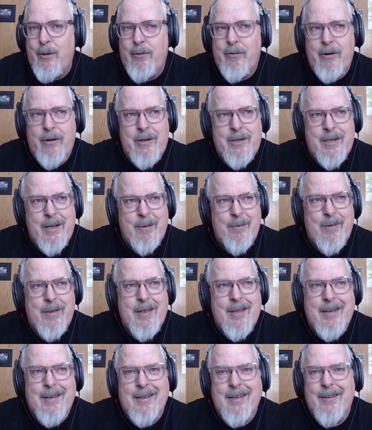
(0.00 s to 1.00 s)
very same
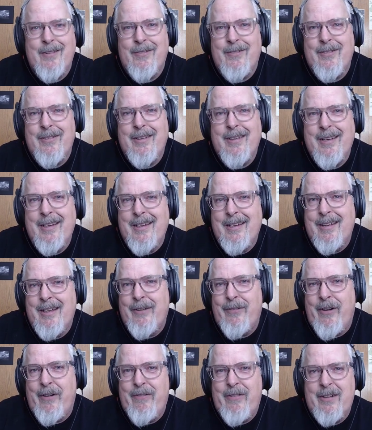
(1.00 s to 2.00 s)
thing. If
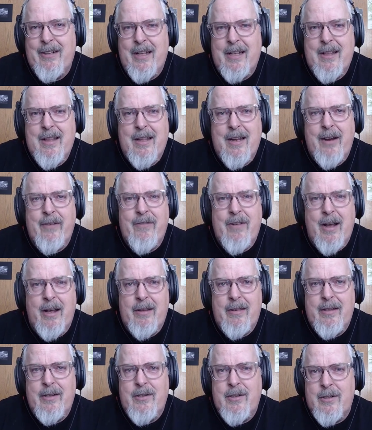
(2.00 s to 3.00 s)
I feel like that I've
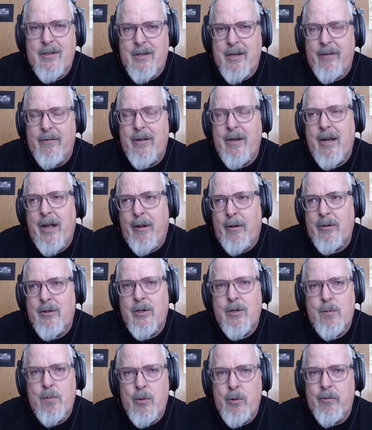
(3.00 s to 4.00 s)
gotten the gist of it, I'll
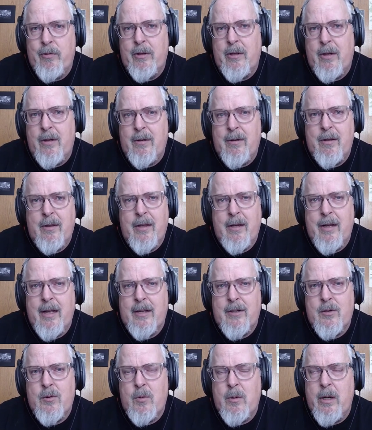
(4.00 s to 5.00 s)
just move along to the
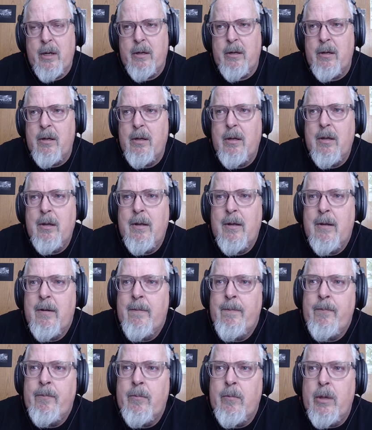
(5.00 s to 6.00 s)
next one.
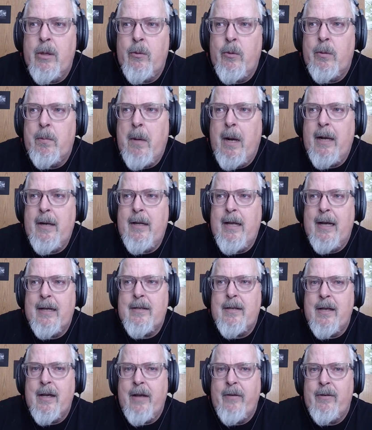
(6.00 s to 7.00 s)
But with
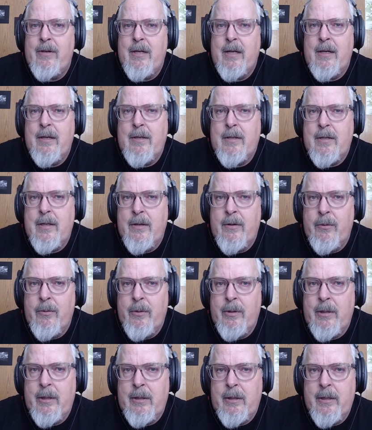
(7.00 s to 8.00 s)
podcasting, I have a tendency to
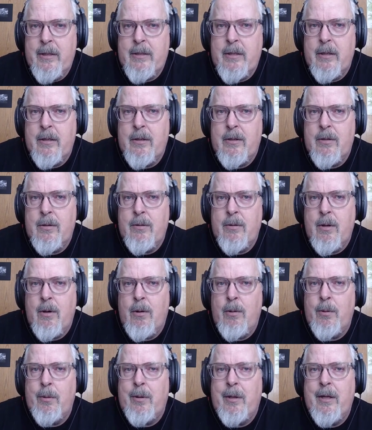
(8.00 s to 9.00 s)
really listen to the
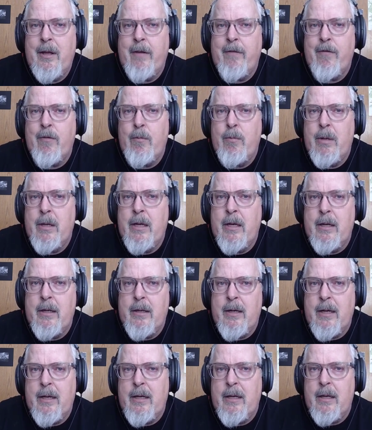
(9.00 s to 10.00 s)
whole thing from beginning
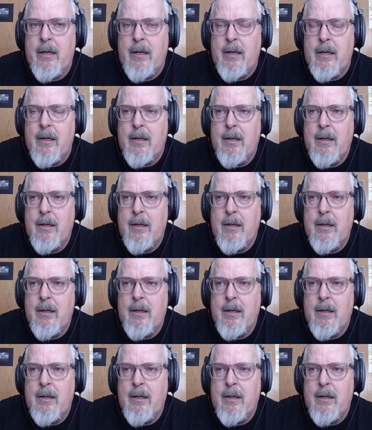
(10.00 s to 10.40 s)
to end